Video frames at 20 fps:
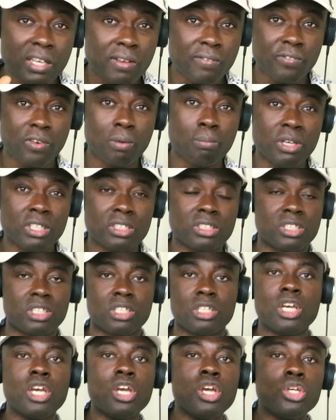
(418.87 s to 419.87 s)

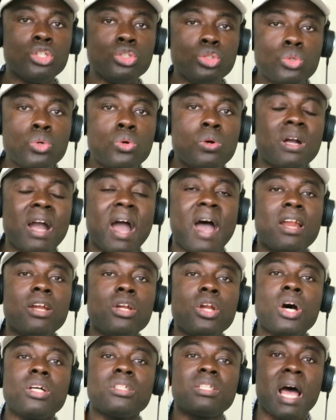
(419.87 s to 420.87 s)
information. You
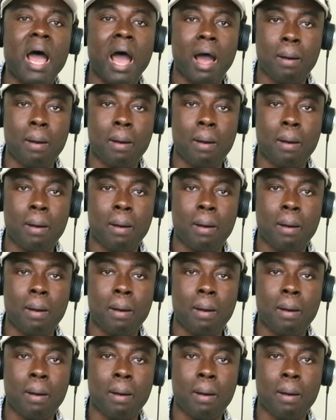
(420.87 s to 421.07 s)
cannot